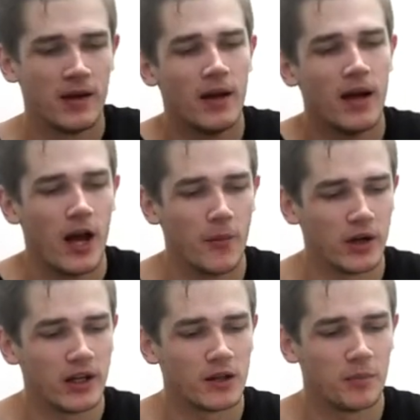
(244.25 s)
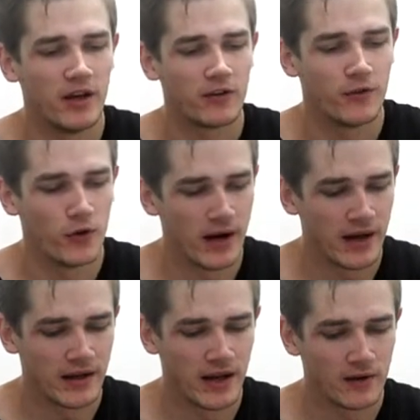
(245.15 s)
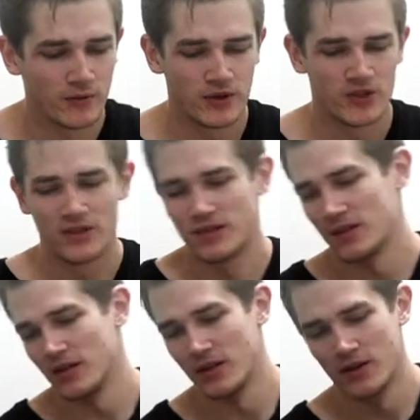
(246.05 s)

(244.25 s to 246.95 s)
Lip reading: And we're going to get the PS4 out now, which is,